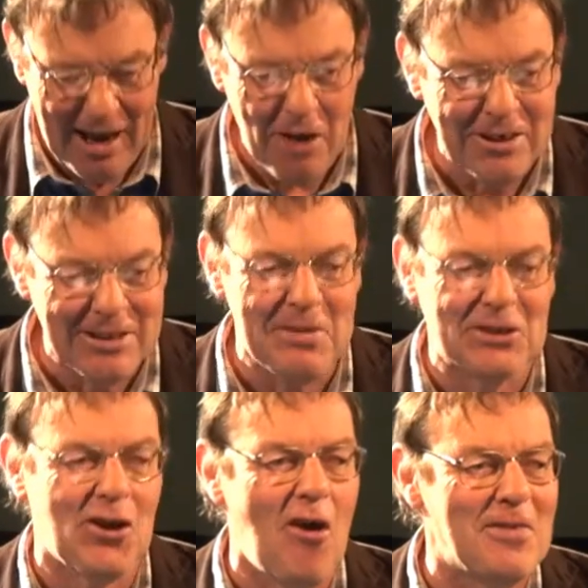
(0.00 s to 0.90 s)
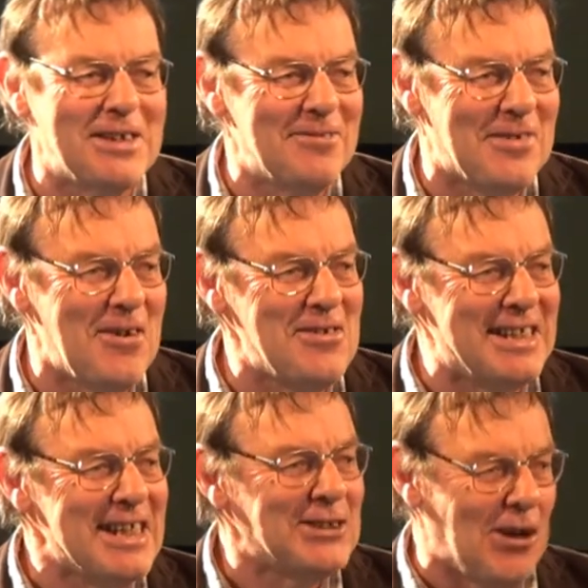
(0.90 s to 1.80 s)
how can it be sovereign if they're
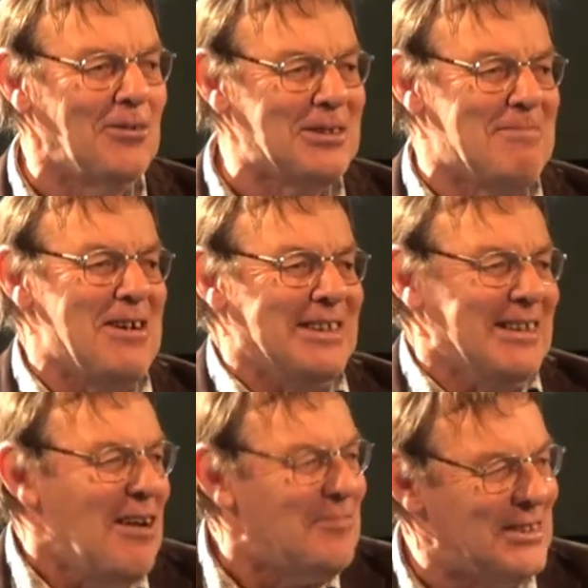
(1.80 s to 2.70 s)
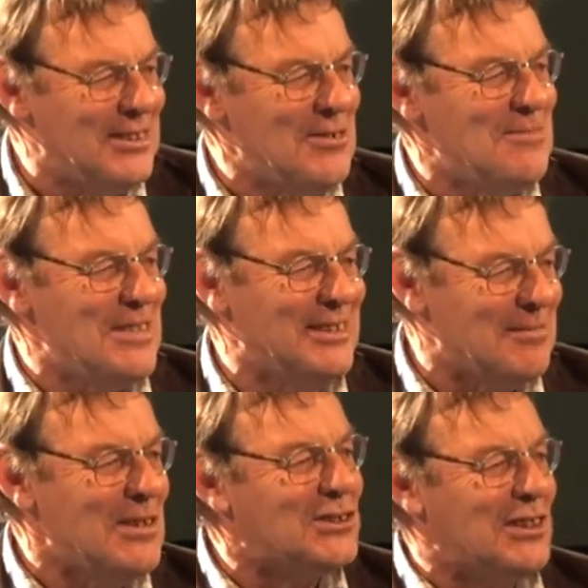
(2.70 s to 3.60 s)
only told about it after the European
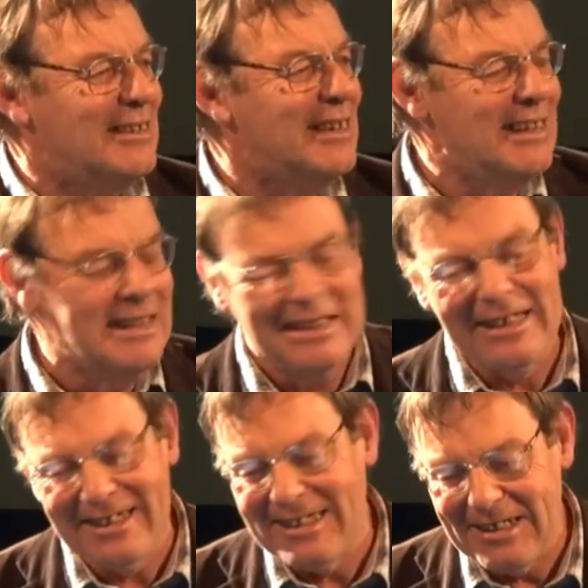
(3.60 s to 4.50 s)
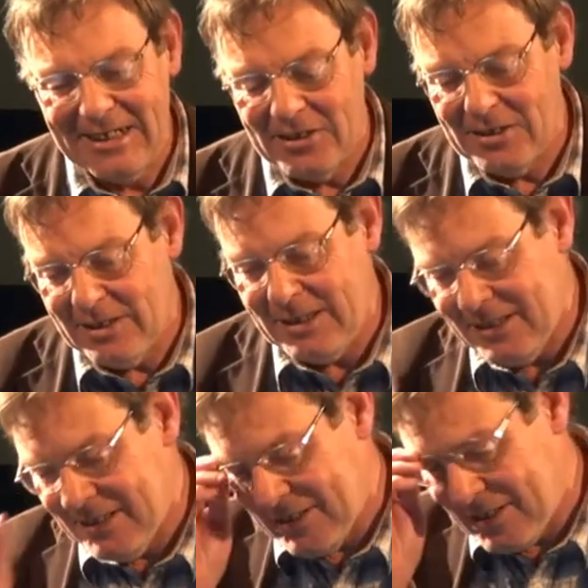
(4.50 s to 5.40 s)
Commission? Uh, the
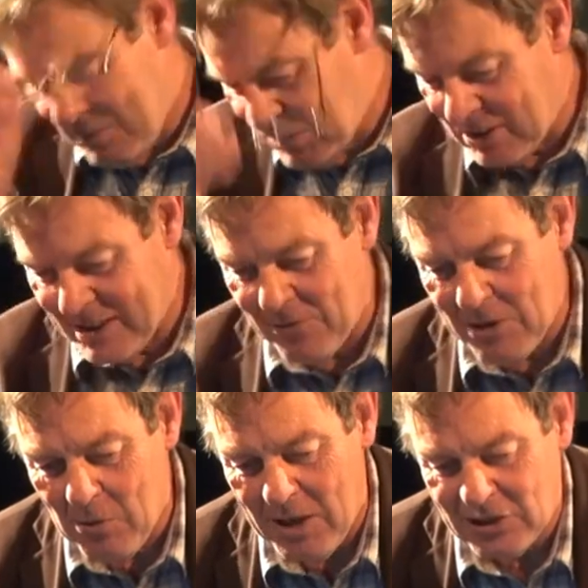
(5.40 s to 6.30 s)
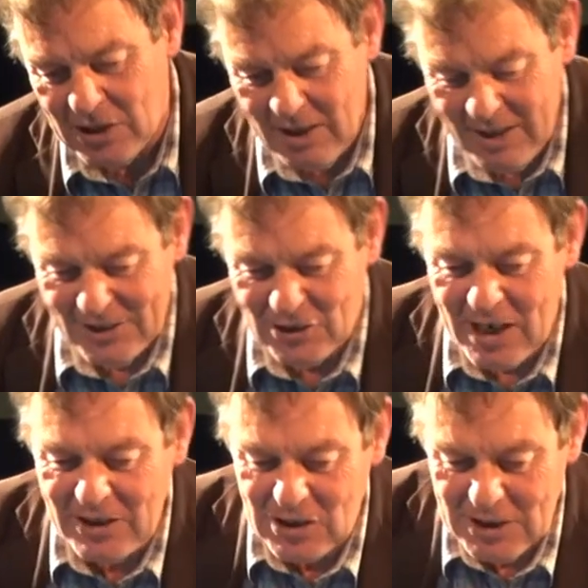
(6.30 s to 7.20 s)
uh, Commission can require ch
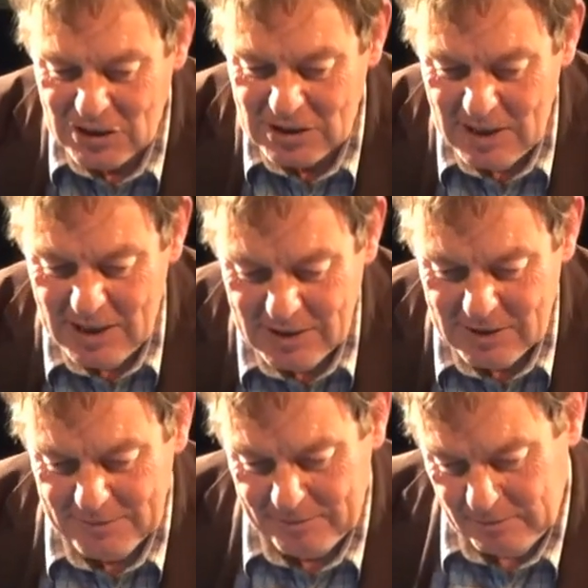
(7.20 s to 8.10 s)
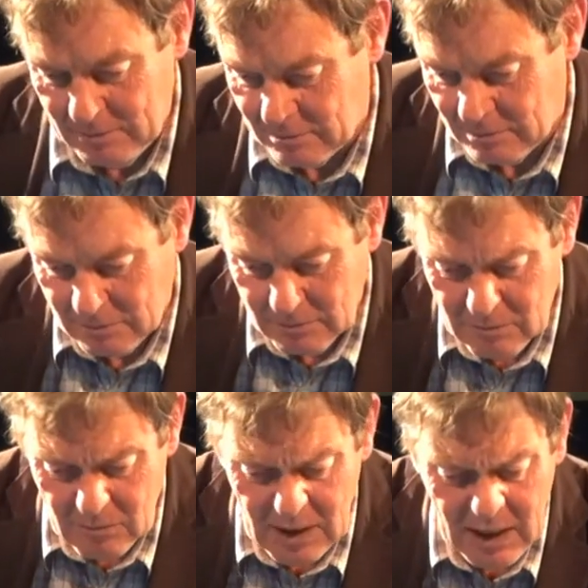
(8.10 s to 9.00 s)
changes, and
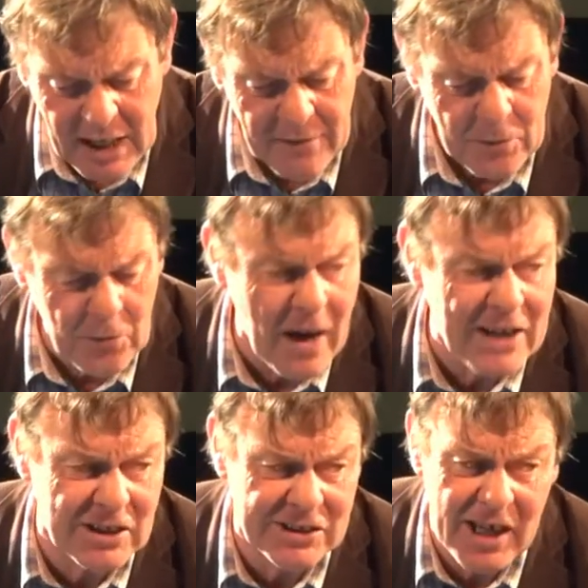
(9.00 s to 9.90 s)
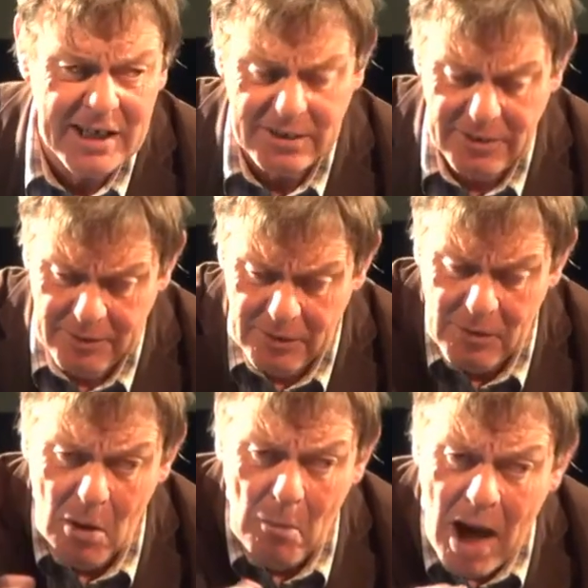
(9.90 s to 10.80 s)
if we've actually taken
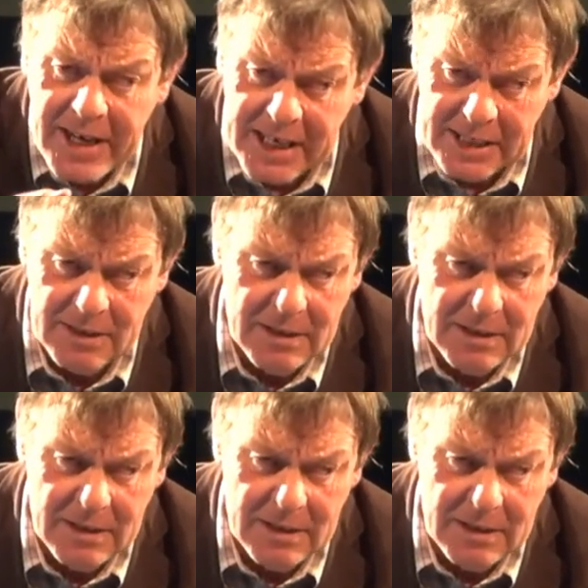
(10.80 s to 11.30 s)
the money,